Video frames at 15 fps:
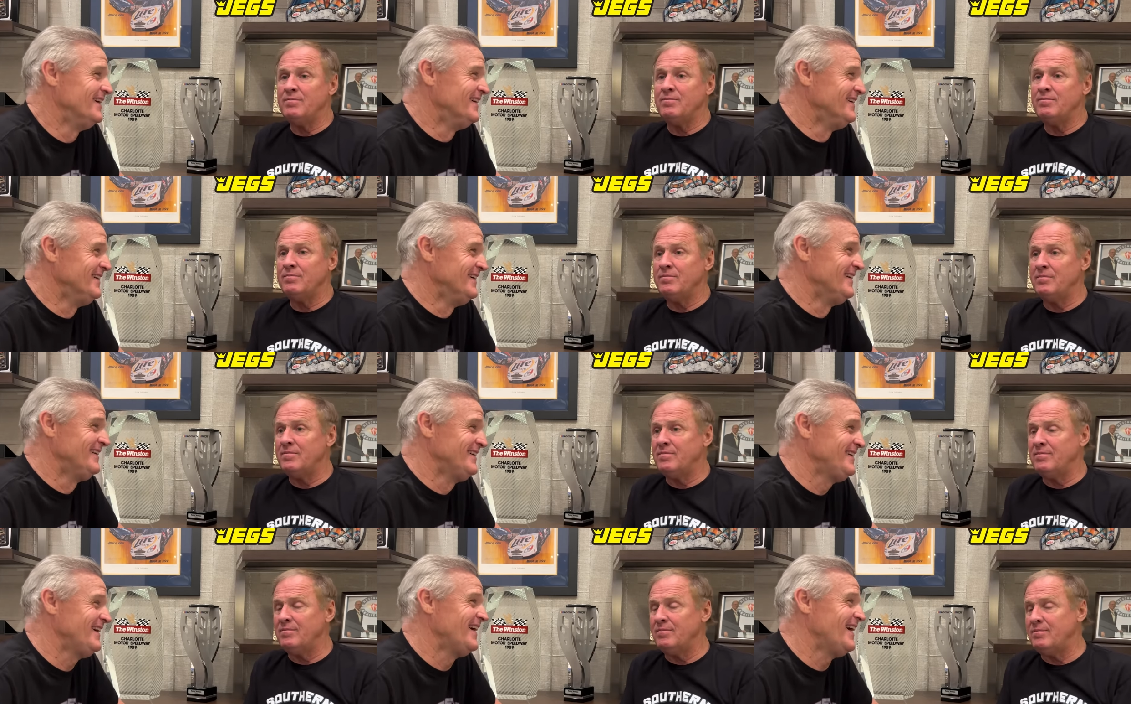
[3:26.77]

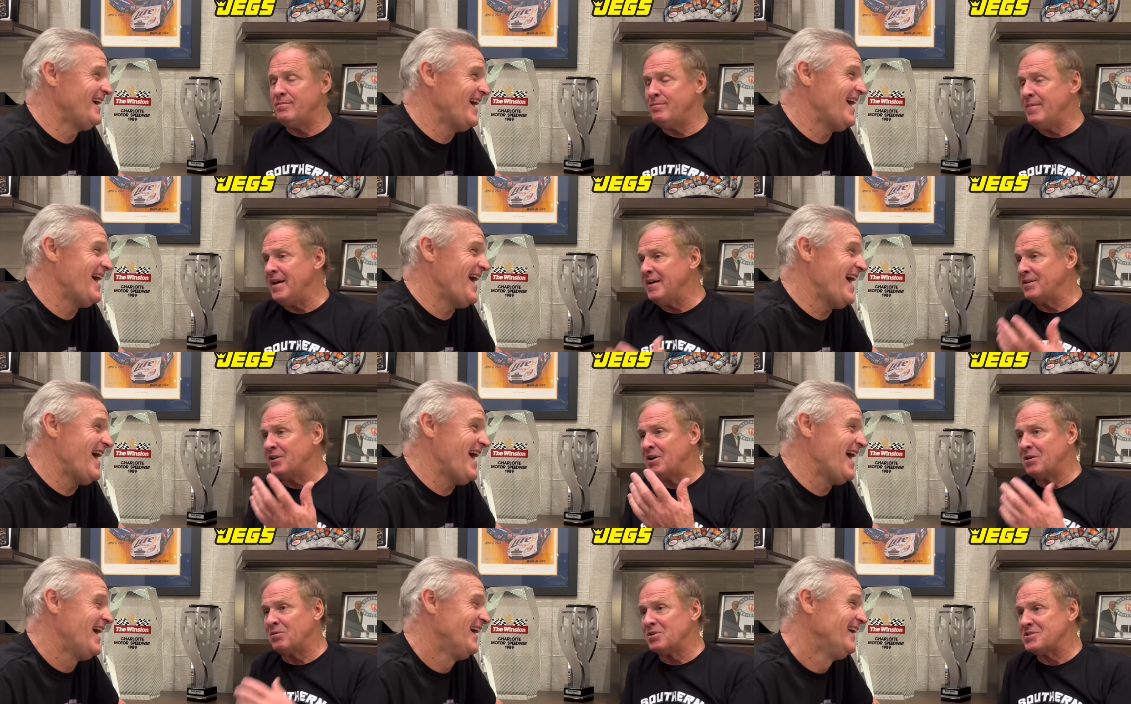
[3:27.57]
Speaker 1: me and
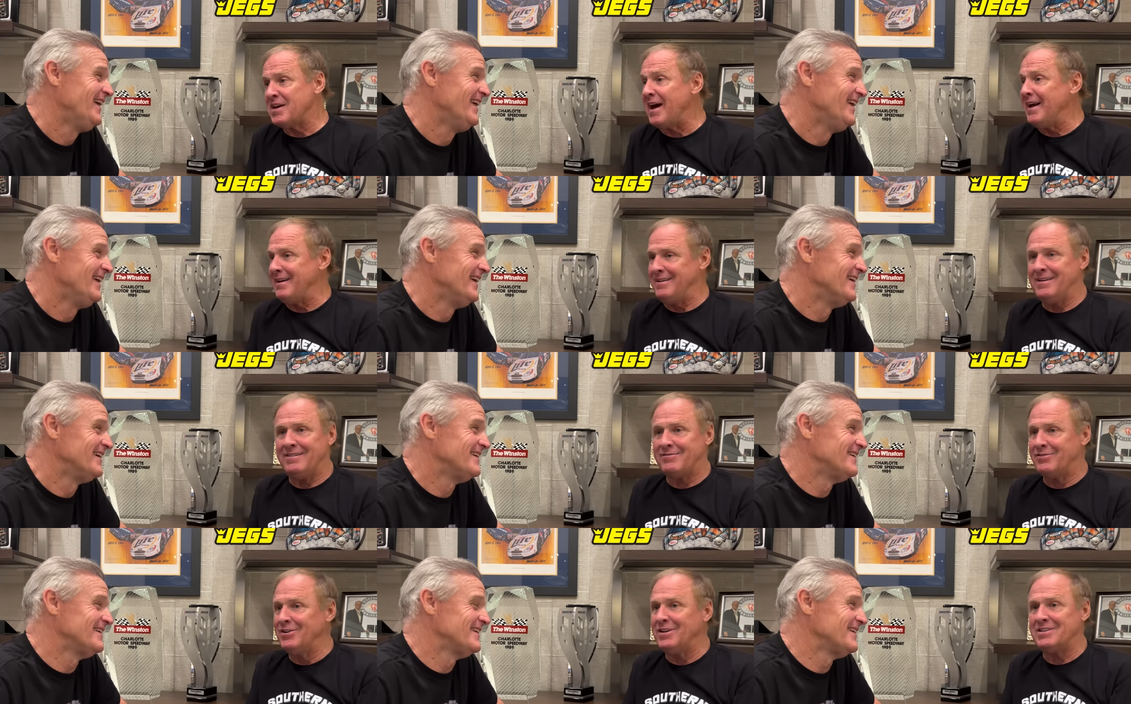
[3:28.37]
her were tight, uh,
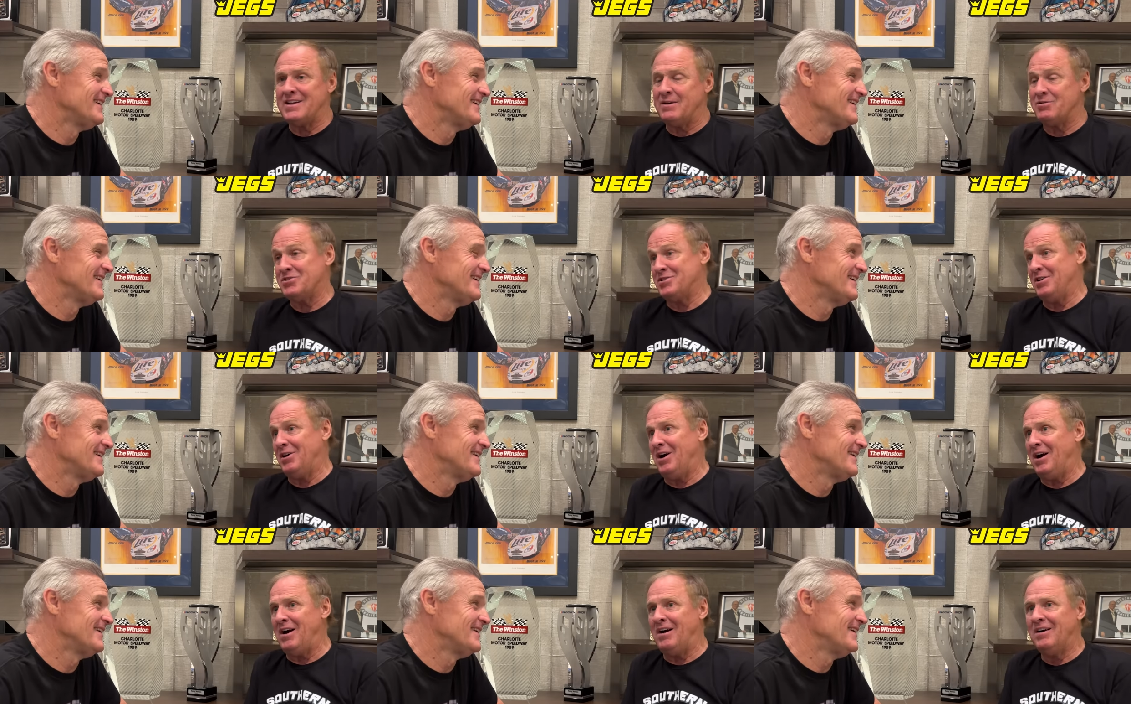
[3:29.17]
real tight. We still
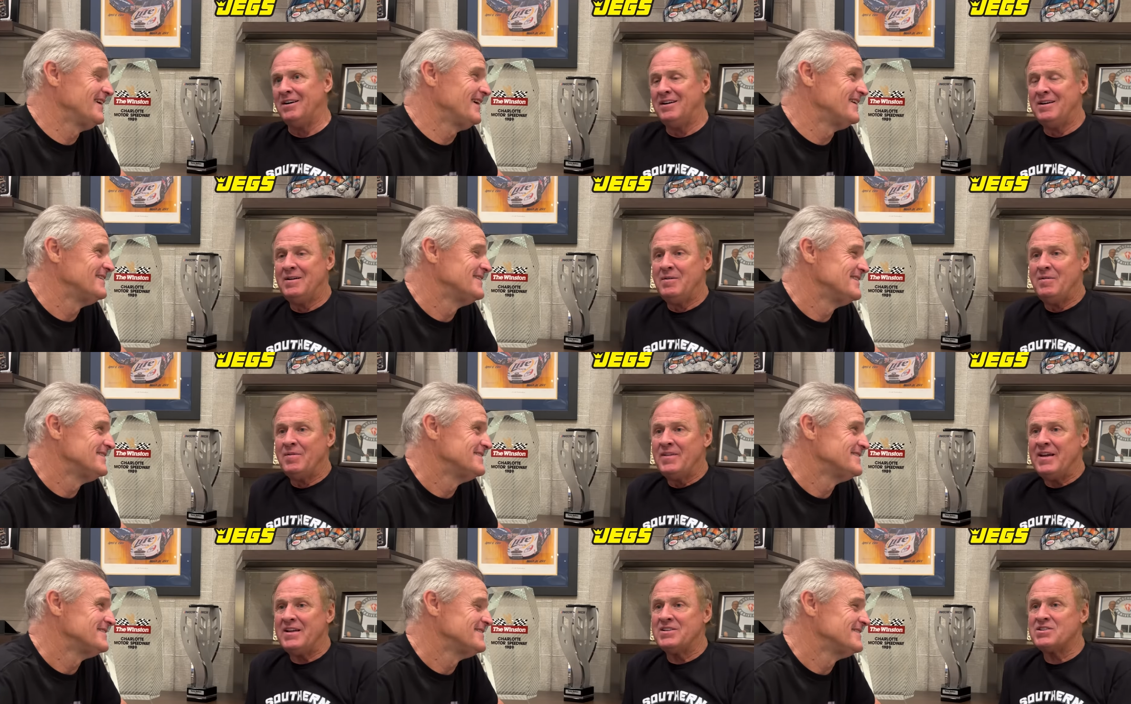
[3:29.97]
are. Yeah.
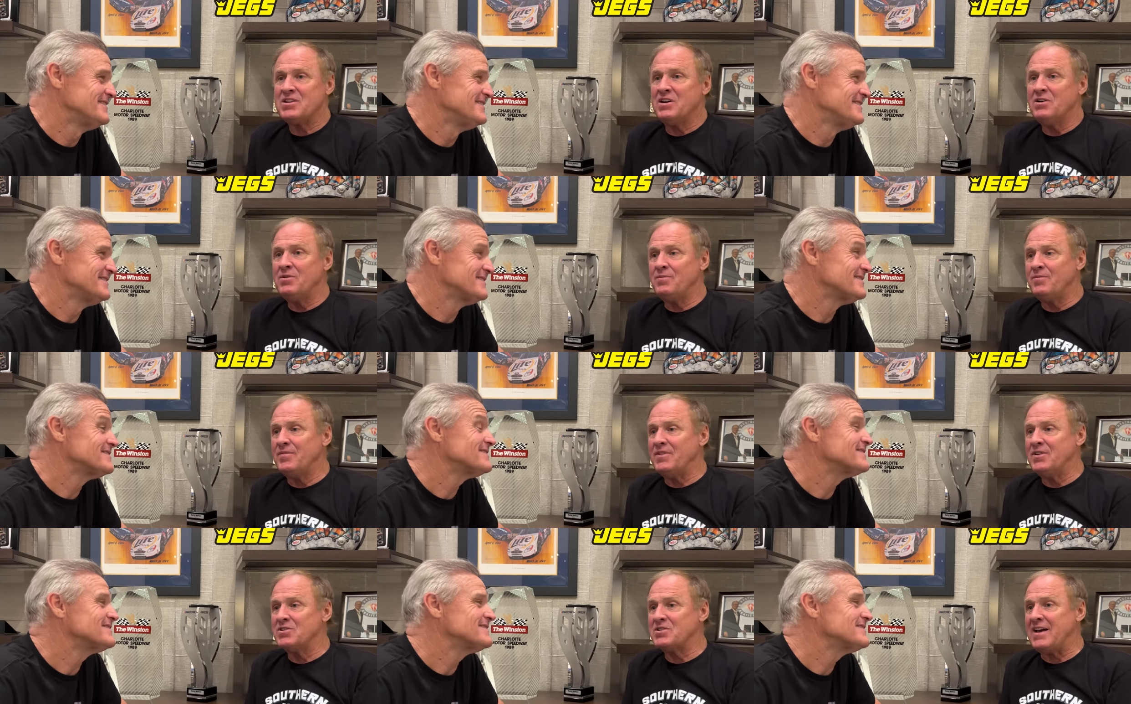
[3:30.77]
And so
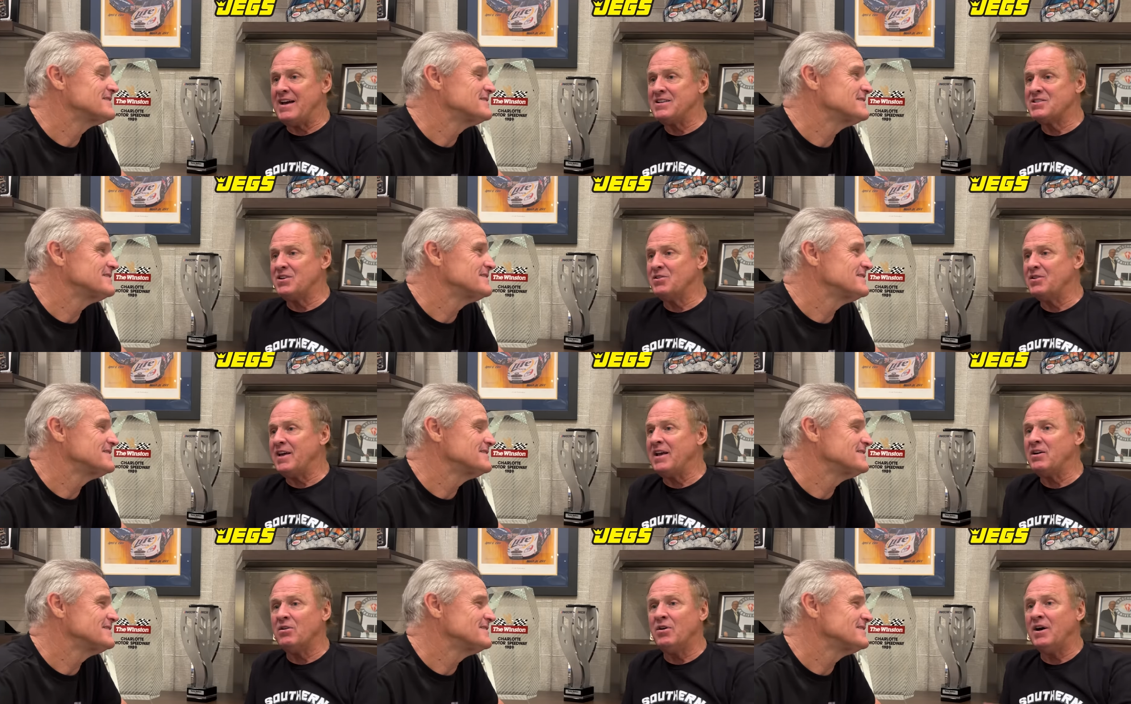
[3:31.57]
those guys said, okay,
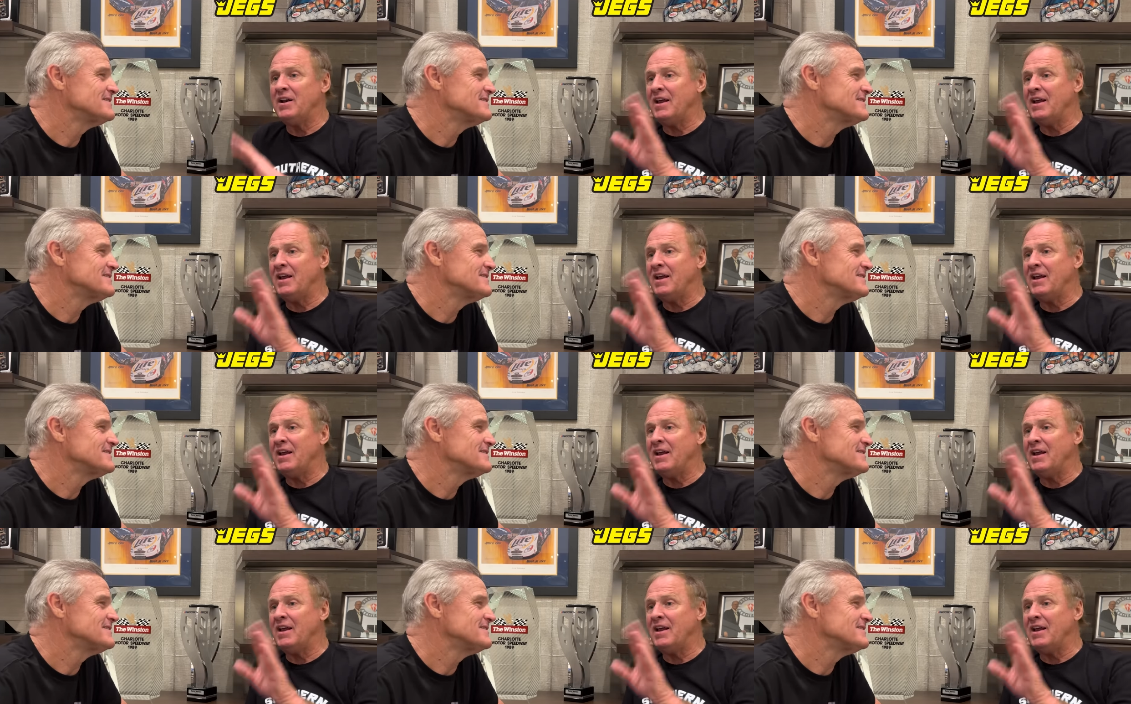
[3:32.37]
go on